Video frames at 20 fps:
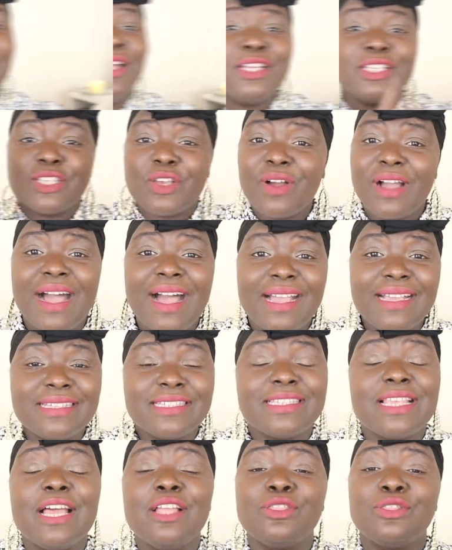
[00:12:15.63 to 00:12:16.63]
So
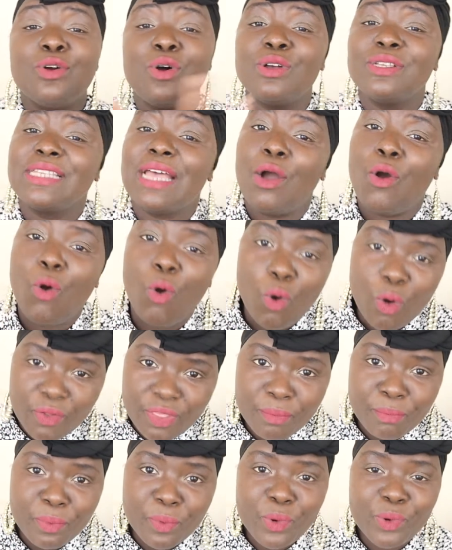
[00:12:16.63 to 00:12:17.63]
guys, those are all
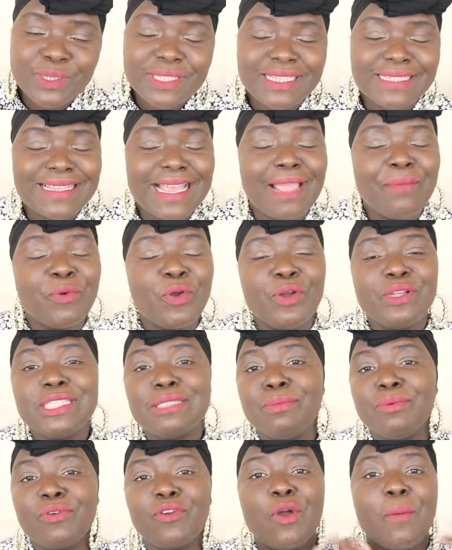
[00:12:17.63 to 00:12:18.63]
the books that I'm going
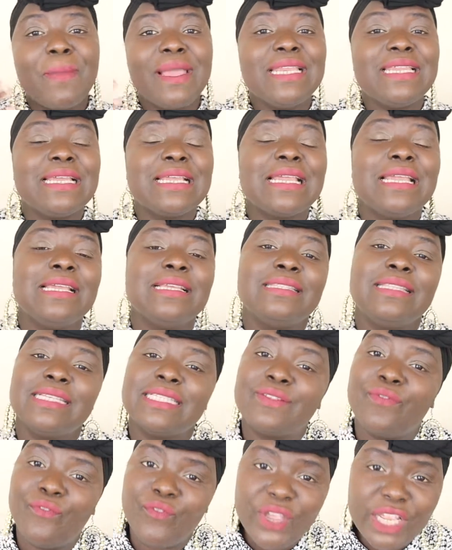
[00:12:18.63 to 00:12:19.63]
to be recommending in
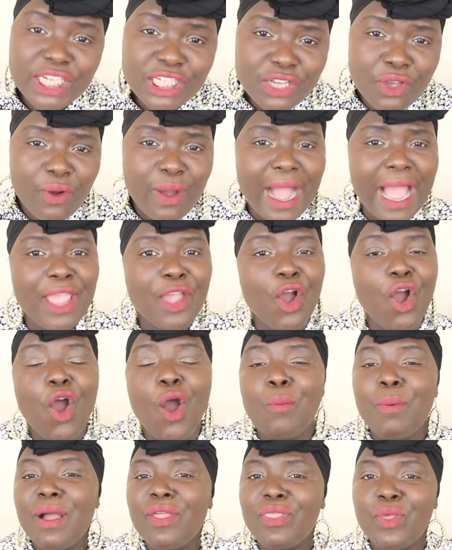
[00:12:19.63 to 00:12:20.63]
this video. I
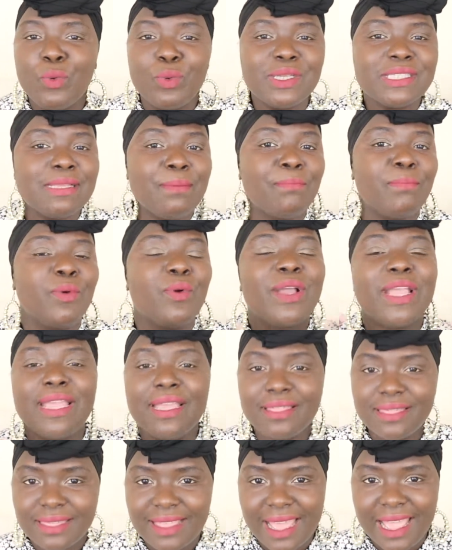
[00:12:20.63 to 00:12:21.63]
hope there was a book
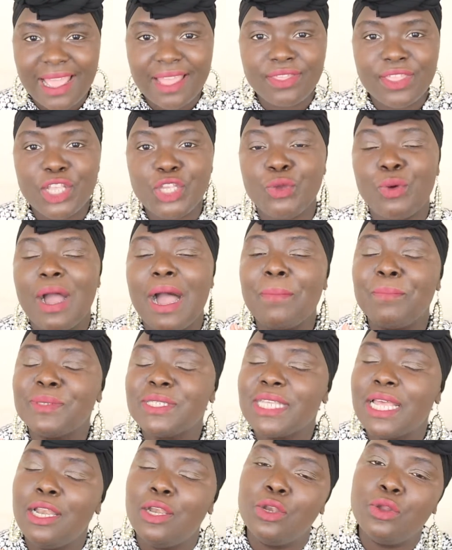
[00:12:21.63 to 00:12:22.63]
in there that you
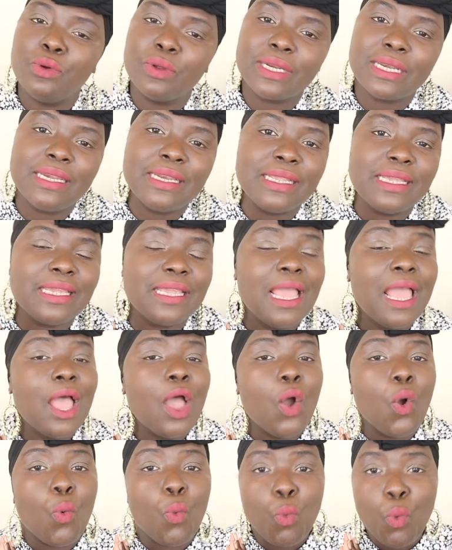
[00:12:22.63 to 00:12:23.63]
absolutely
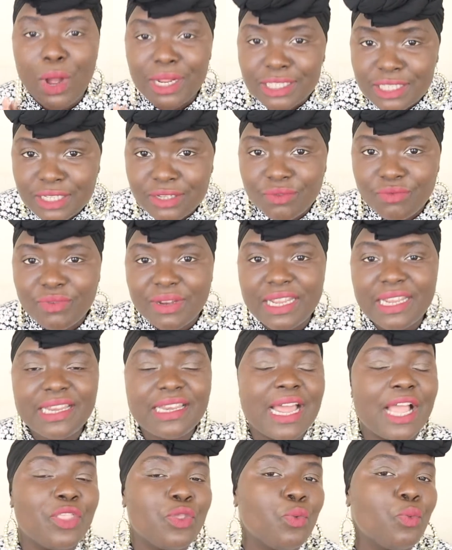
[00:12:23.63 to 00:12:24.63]
want to
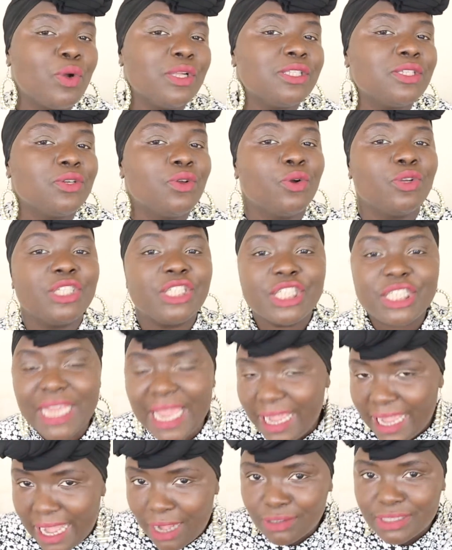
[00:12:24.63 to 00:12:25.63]
read and you want to go
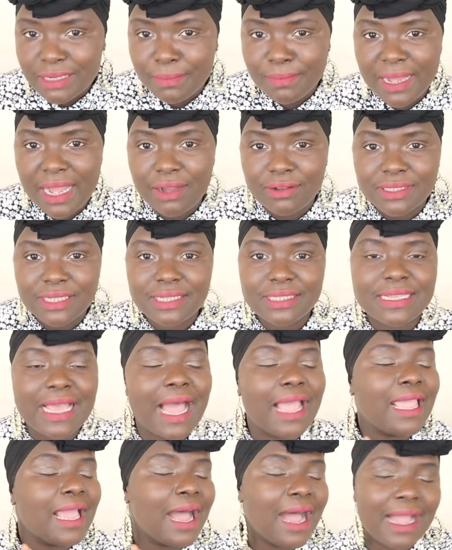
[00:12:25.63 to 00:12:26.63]
check out about it.
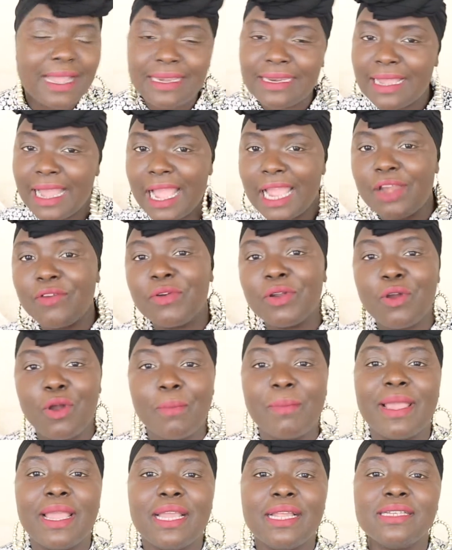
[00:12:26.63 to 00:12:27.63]
I highly
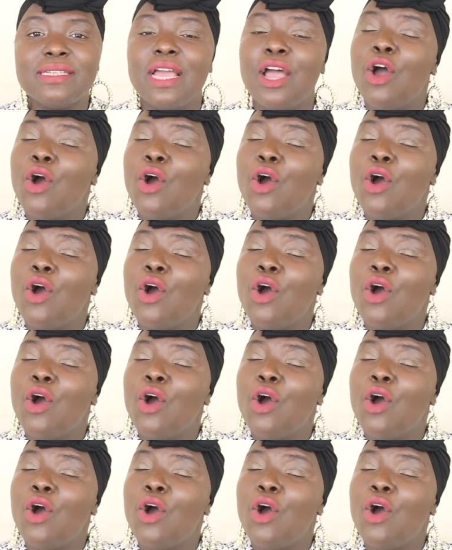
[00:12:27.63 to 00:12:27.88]
recommend.